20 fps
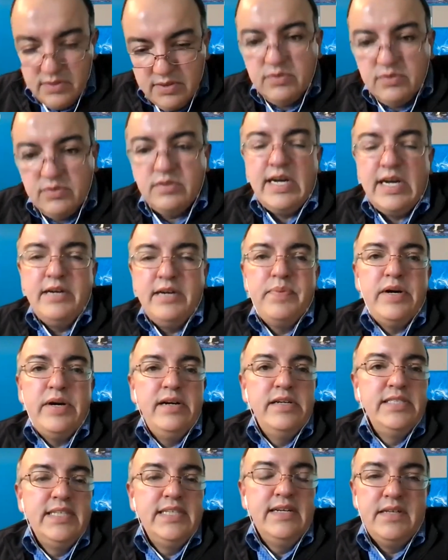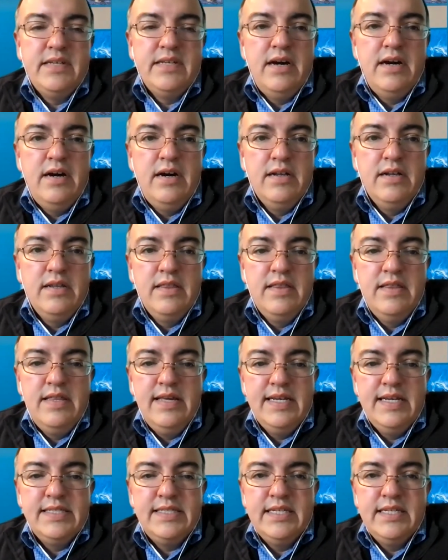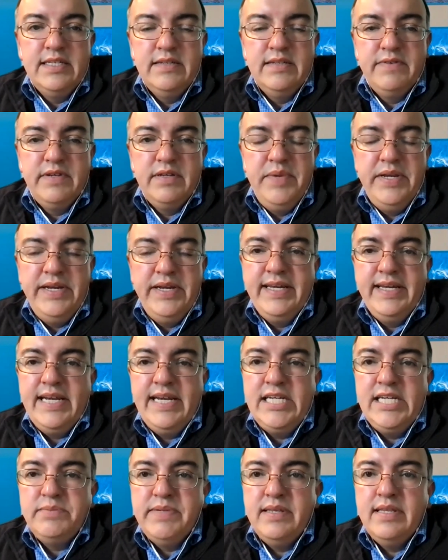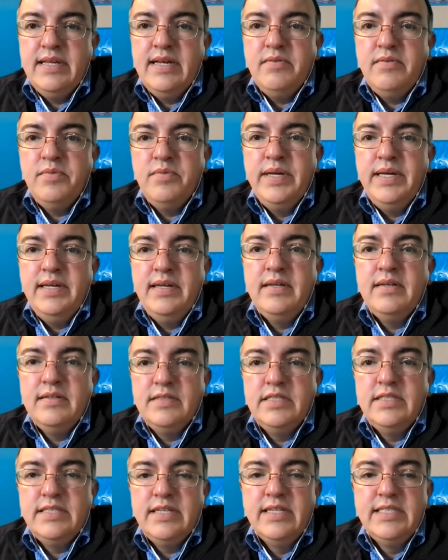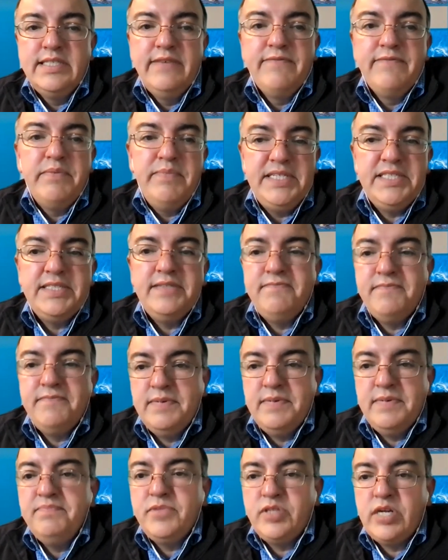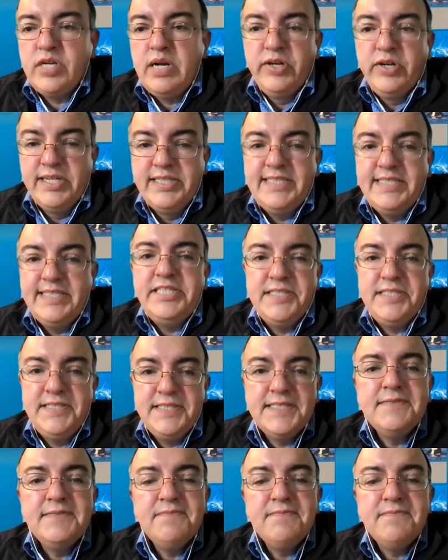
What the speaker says: try to pride ourselves on the extent of community engagement that to solicit information from tribal organizations.